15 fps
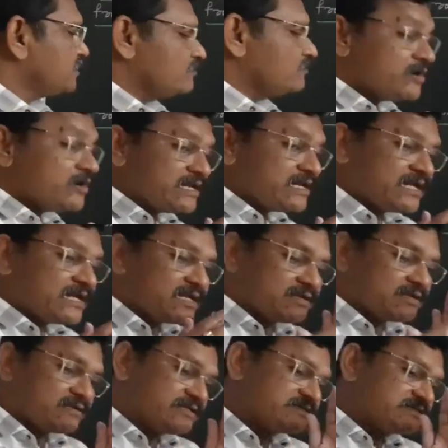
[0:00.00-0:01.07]

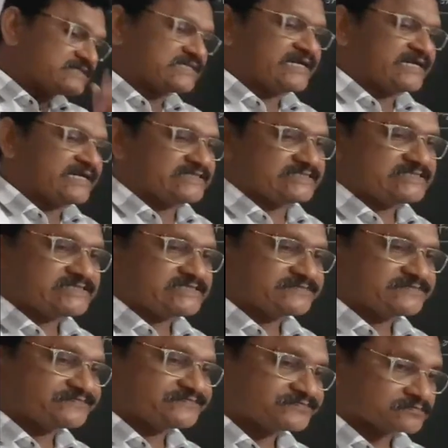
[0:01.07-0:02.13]
Moeller is a
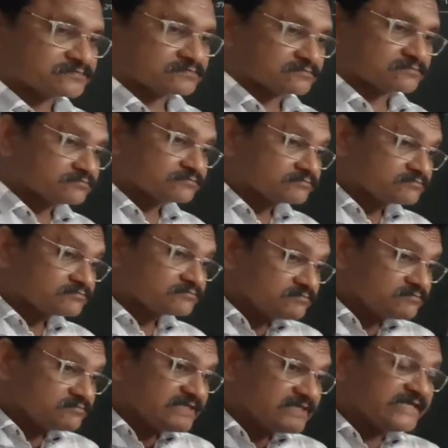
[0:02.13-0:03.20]
scientist.
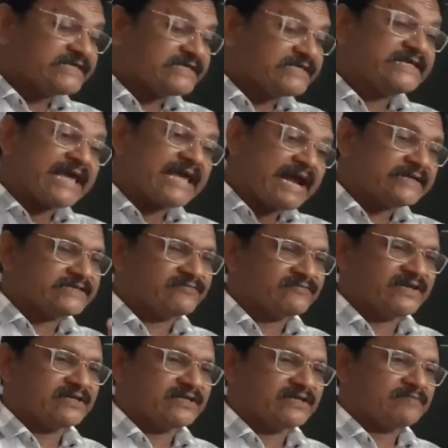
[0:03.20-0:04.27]
He had
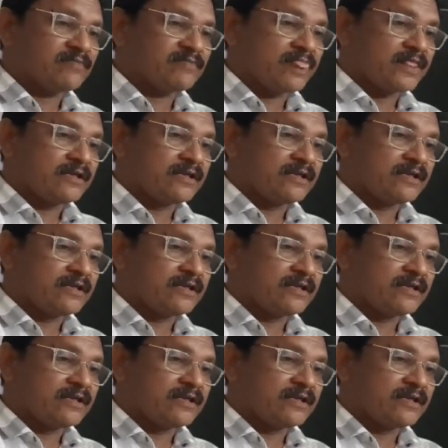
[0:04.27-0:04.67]
given